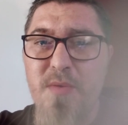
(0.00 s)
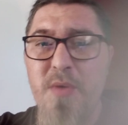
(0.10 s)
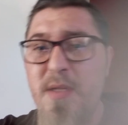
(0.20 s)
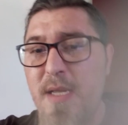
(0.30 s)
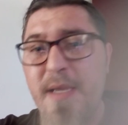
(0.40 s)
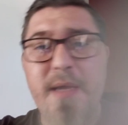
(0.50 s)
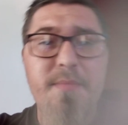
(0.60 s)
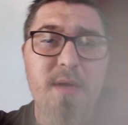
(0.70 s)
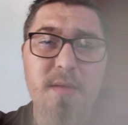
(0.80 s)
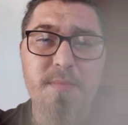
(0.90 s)
when
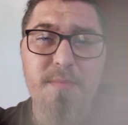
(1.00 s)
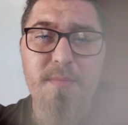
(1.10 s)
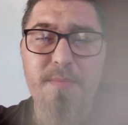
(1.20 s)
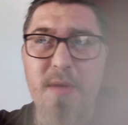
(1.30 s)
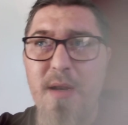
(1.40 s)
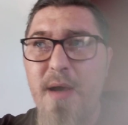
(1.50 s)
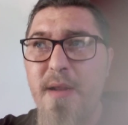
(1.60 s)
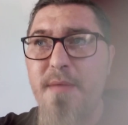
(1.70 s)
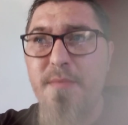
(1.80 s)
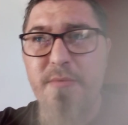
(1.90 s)
taking my
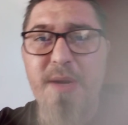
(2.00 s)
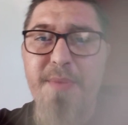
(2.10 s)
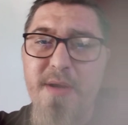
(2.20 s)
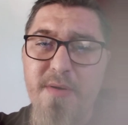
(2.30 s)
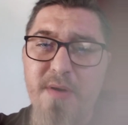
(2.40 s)
line, wrapping it